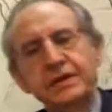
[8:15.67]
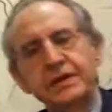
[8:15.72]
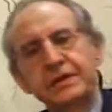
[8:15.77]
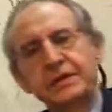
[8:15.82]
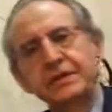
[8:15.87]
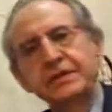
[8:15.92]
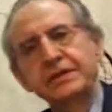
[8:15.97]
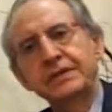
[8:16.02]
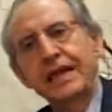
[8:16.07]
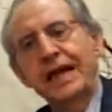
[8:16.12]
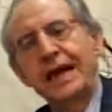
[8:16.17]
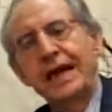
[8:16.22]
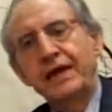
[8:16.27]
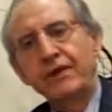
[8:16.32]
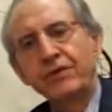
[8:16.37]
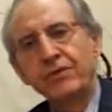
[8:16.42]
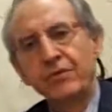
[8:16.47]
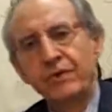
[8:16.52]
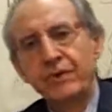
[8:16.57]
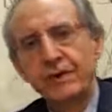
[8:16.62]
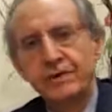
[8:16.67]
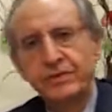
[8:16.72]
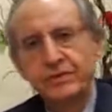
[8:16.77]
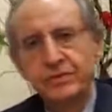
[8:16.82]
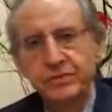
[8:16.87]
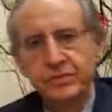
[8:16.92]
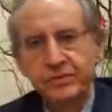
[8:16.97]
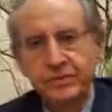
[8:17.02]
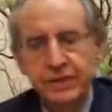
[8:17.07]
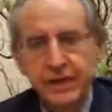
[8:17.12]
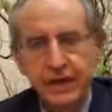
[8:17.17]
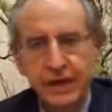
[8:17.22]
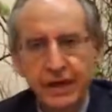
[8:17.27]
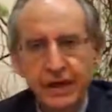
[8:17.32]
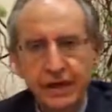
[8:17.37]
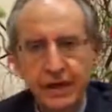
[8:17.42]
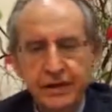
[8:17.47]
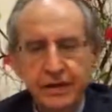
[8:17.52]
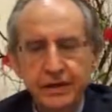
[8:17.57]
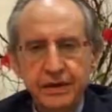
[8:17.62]
it is accurate to
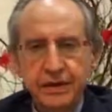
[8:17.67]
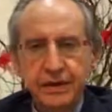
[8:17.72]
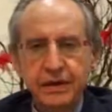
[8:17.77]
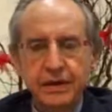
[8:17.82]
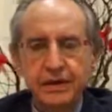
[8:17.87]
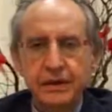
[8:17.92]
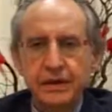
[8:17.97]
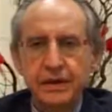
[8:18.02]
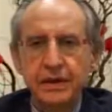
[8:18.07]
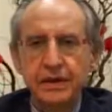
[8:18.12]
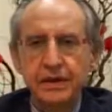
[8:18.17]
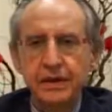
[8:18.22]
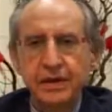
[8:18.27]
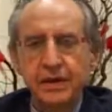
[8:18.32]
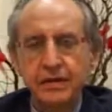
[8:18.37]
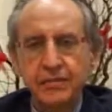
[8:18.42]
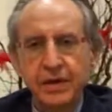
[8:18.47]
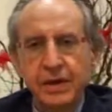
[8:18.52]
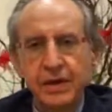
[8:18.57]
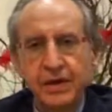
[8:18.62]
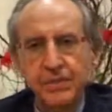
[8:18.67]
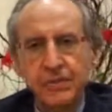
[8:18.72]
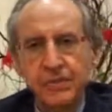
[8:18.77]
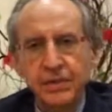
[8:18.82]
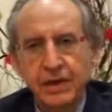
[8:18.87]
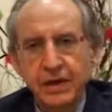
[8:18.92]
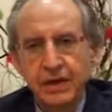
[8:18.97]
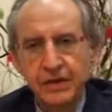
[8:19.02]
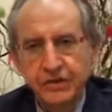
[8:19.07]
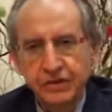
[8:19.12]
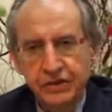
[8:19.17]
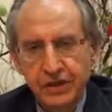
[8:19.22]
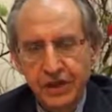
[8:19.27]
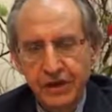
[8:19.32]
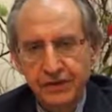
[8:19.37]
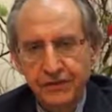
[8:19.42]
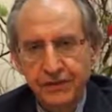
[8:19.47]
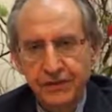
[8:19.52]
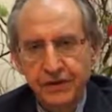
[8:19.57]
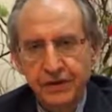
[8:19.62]
say that Imam
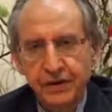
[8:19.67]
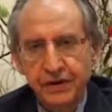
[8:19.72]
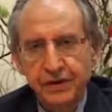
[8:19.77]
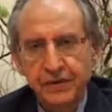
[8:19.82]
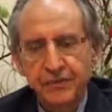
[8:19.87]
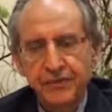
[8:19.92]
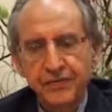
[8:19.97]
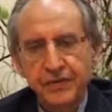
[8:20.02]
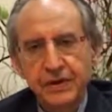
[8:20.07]
al-Shafi'i